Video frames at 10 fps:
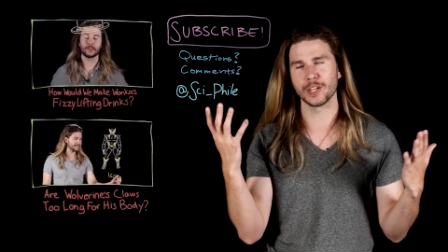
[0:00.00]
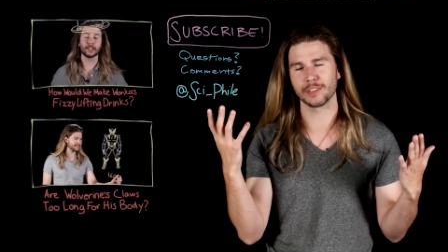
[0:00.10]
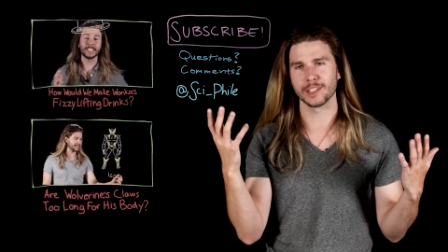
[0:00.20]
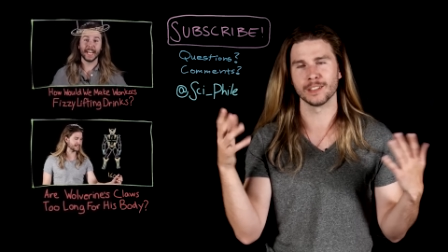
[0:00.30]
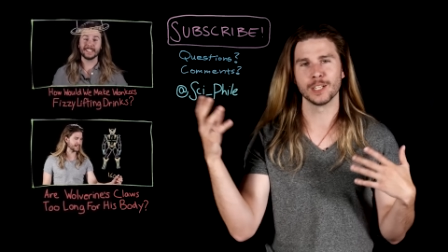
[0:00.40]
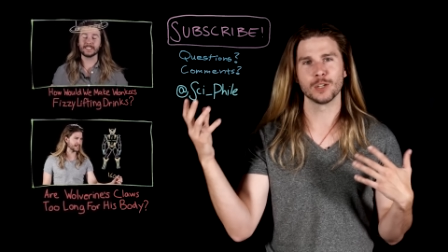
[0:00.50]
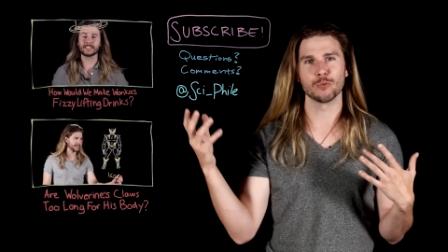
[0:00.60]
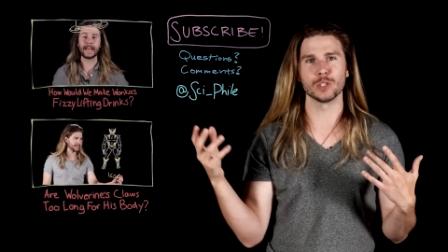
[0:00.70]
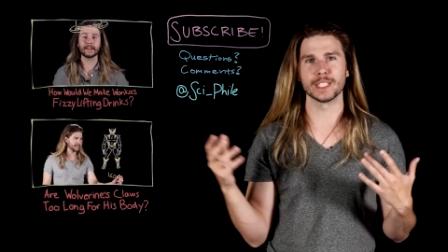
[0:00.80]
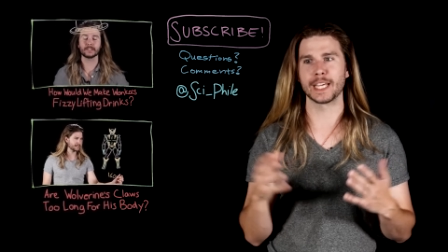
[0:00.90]
nothing
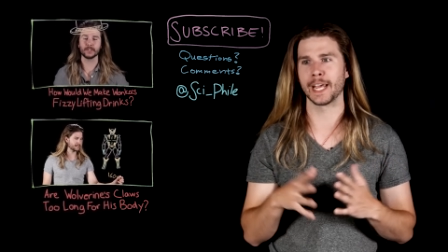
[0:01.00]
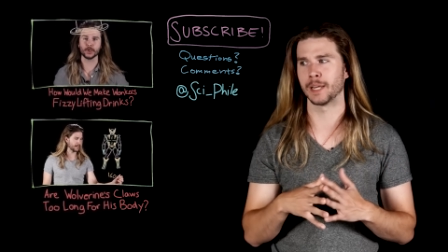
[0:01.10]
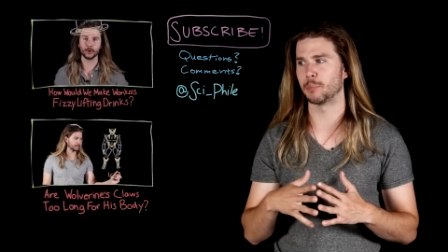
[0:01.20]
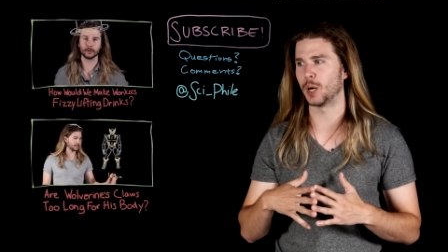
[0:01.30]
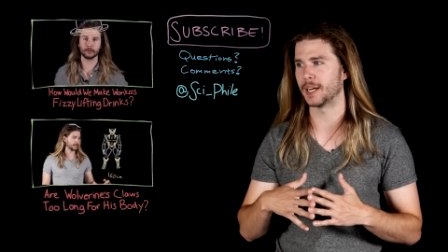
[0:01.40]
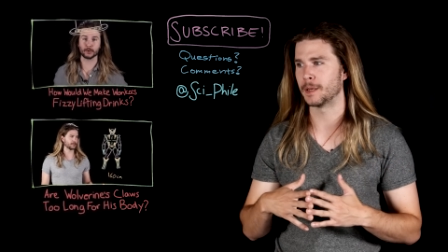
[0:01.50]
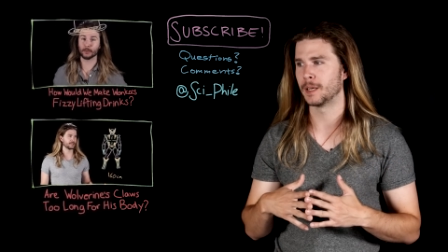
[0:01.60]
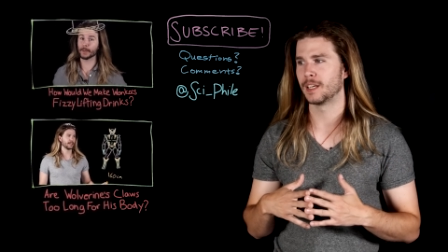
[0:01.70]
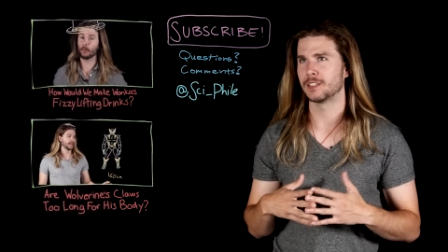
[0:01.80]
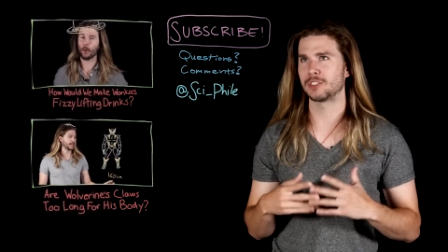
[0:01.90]
really can. But
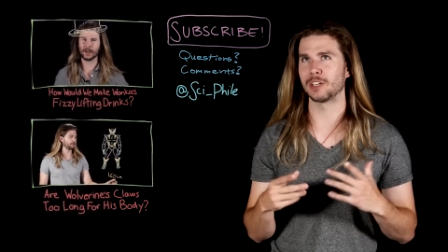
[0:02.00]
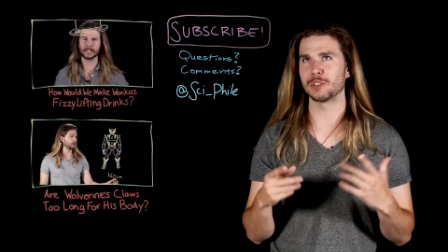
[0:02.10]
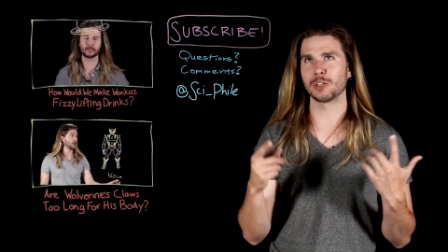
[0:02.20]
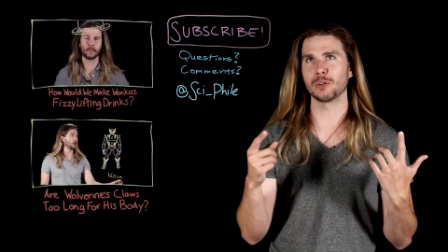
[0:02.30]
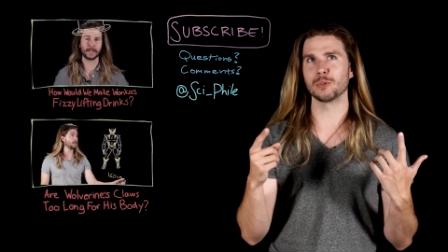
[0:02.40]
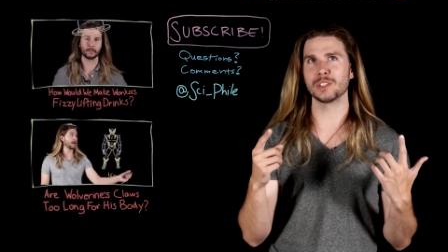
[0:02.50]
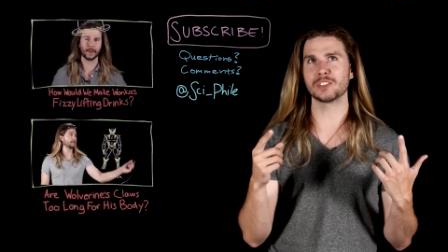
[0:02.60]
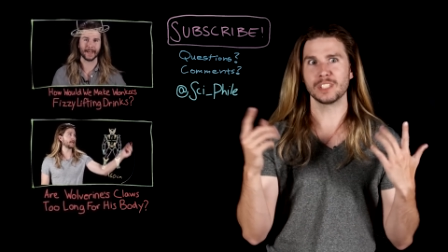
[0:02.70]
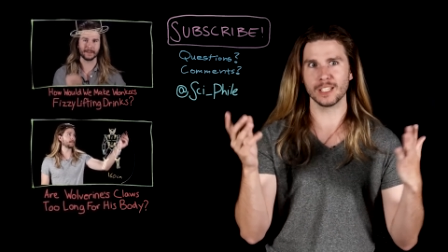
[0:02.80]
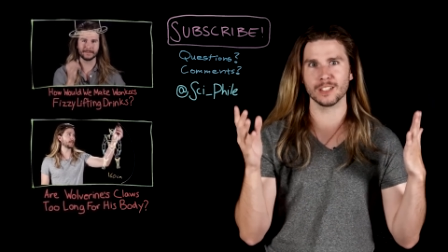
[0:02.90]
so, so,
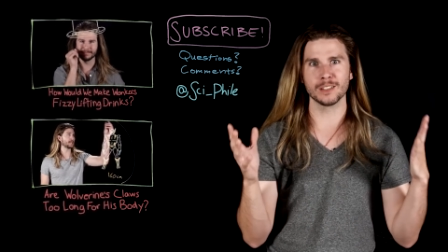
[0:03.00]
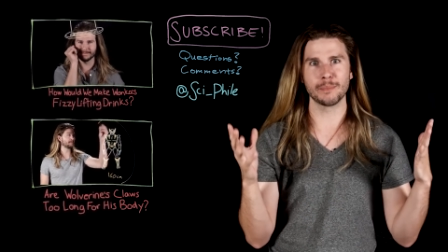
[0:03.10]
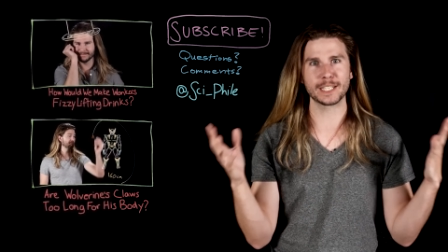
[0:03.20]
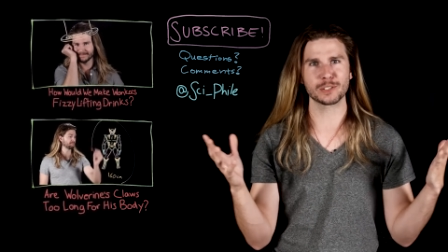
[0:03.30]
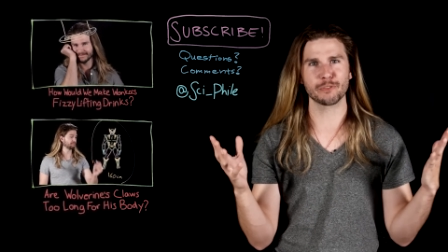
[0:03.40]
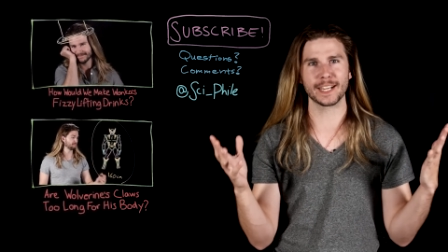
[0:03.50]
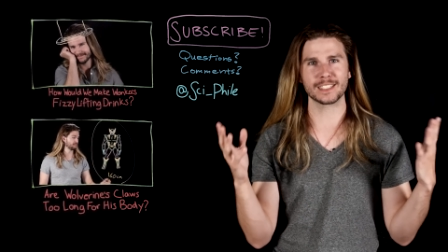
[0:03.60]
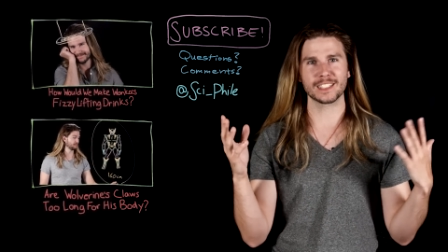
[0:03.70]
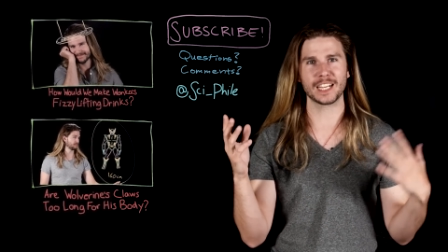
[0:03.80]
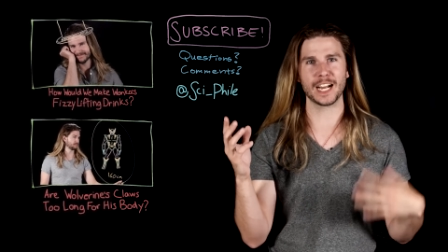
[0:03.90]
still, Mass
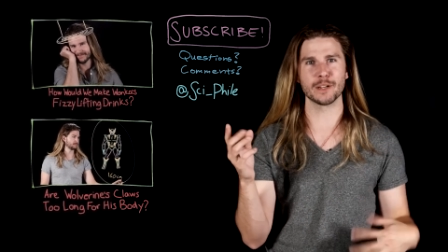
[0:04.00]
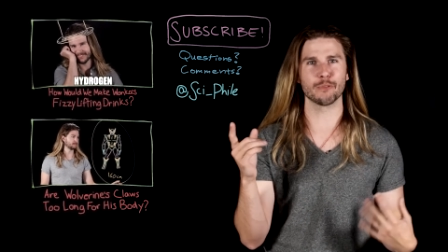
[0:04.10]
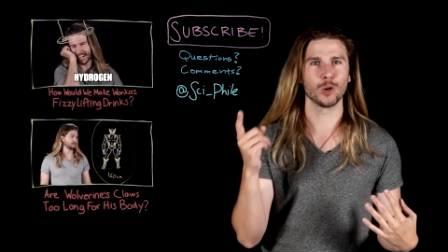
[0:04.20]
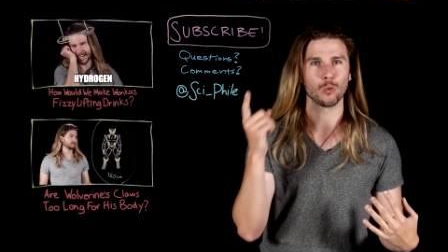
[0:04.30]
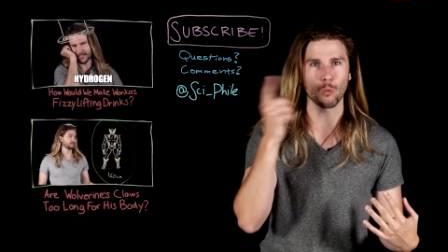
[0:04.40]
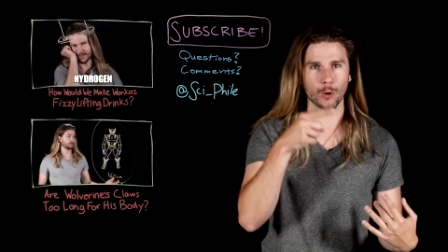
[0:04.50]
Effect kind of